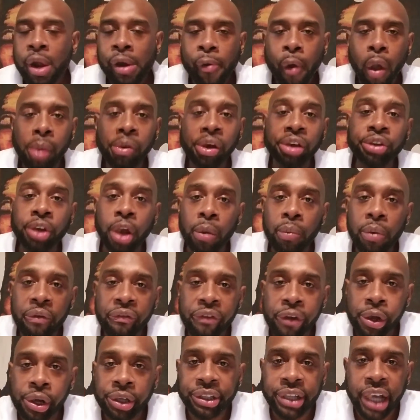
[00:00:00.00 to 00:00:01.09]
I'm just going to
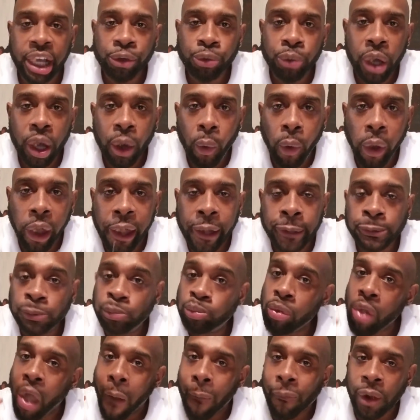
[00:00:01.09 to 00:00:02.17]
review things real quick,
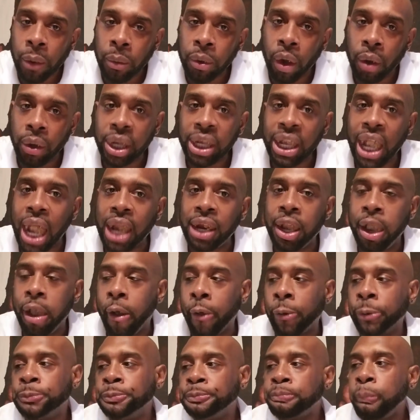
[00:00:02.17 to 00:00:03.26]
and then we're going to get out of here.
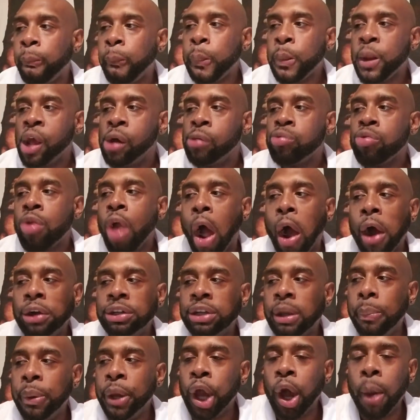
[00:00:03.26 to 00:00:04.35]

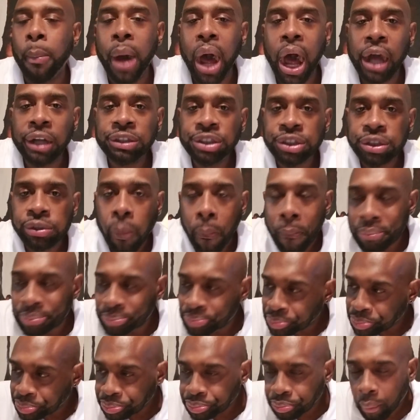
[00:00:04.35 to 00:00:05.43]
The P.O. Box,
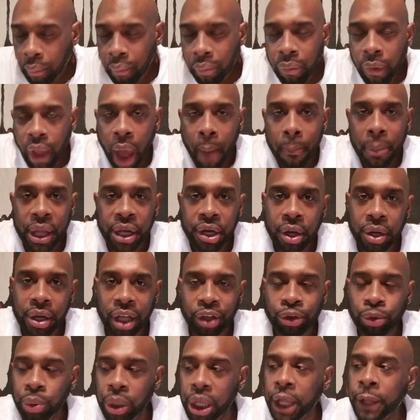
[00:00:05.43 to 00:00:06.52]
I've been in
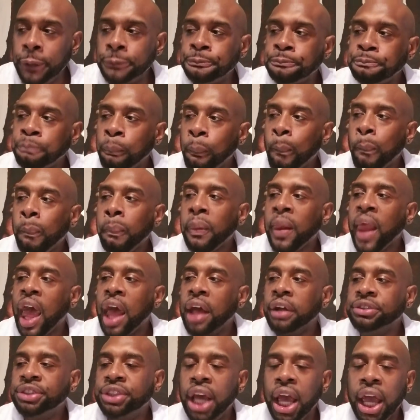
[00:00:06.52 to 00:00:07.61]
this week.
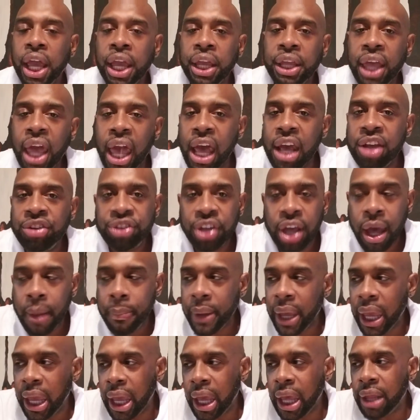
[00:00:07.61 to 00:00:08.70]
The Cash
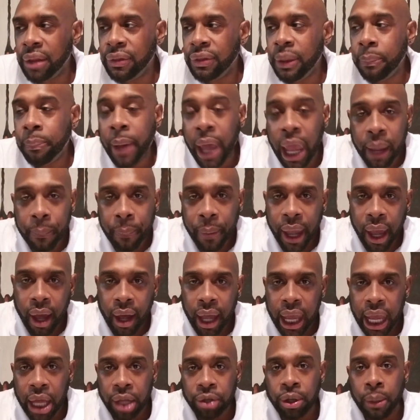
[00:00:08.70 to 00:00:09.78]
App and the PayPal
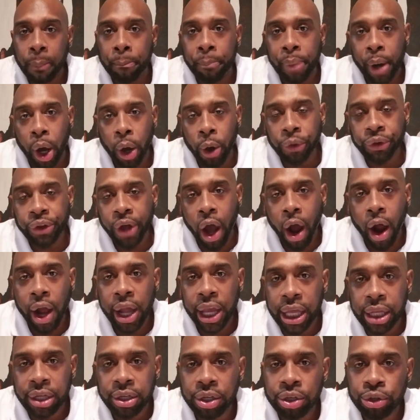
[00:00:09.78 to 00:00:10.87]
handle both are
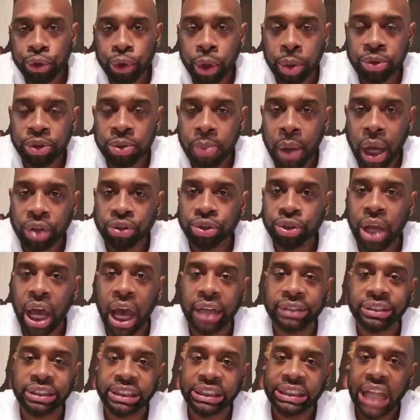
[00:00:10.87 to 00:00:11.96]
in the description box, you
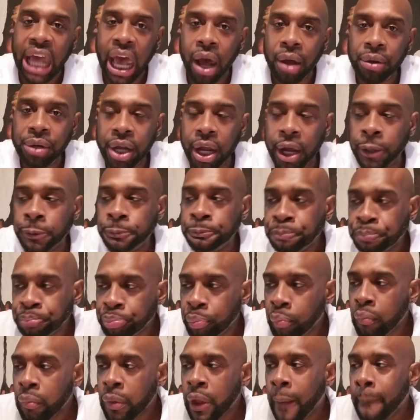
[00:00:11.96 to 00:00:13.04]
guys. It's down there.
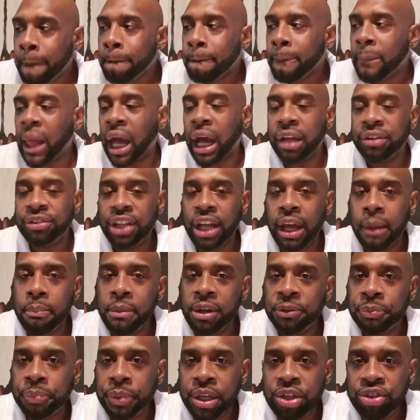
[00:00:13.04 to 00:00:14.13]
Like I said,
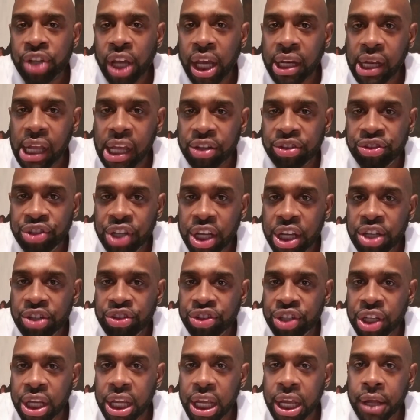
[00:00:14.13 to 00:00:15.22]
Miss PJ and
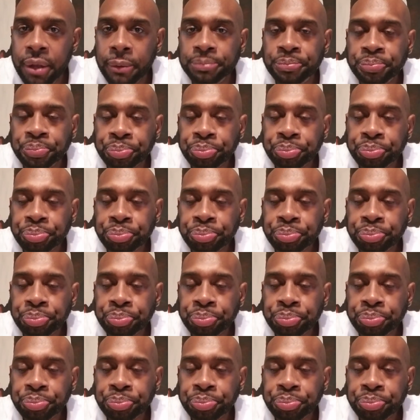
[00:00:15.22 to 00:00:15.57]
SGC